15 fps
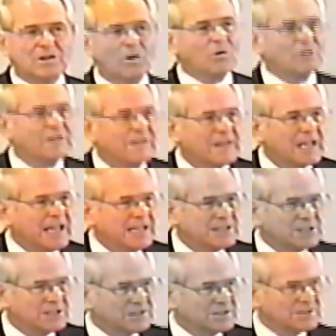Only the
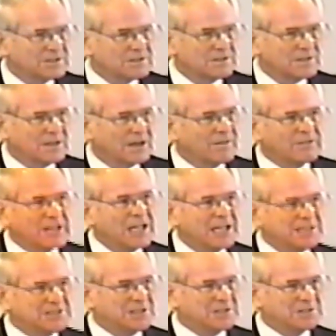ages of the
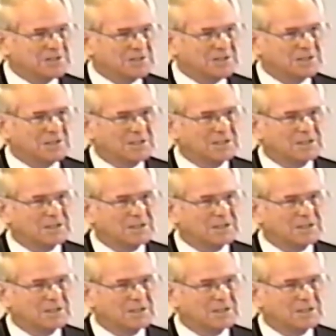ages